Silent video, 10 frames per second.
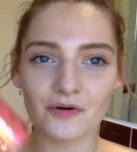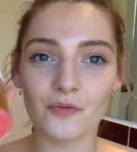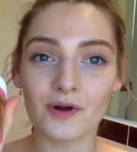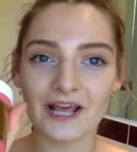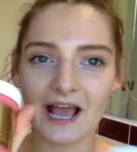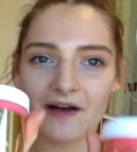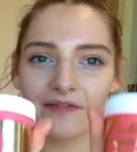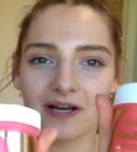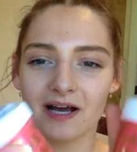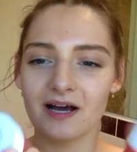What I
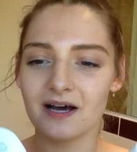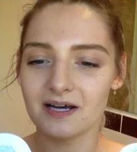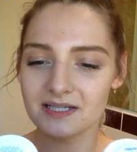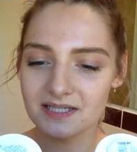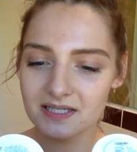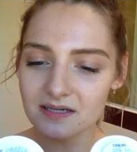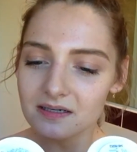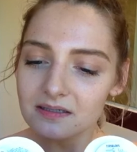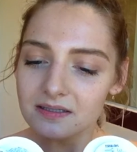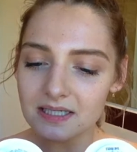have as
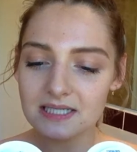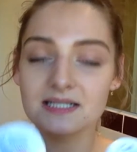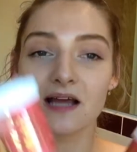is